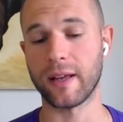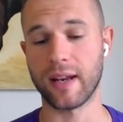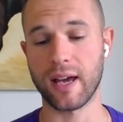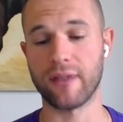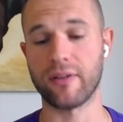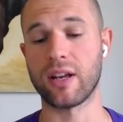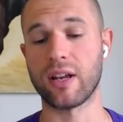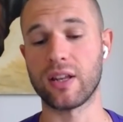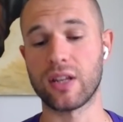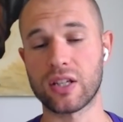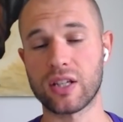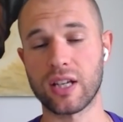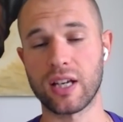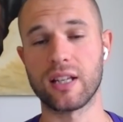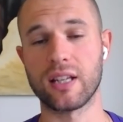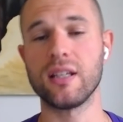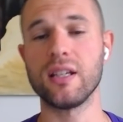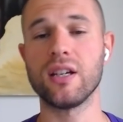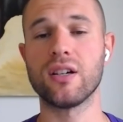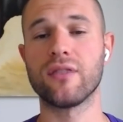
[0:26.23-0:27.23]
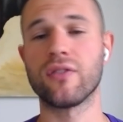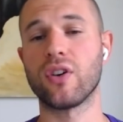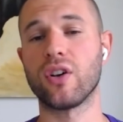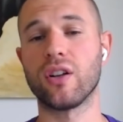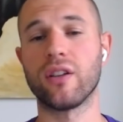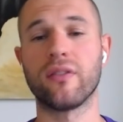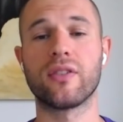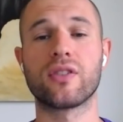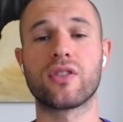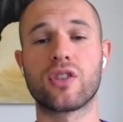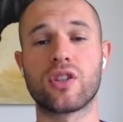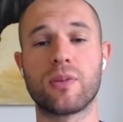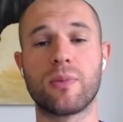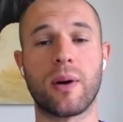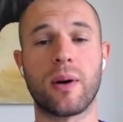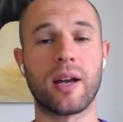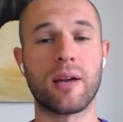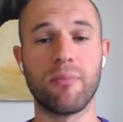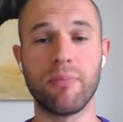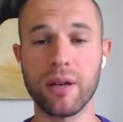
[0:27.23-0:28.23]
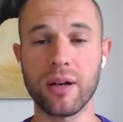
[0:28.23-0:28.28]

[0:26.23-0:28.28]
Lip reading: And Evan had this idea of all of us just buying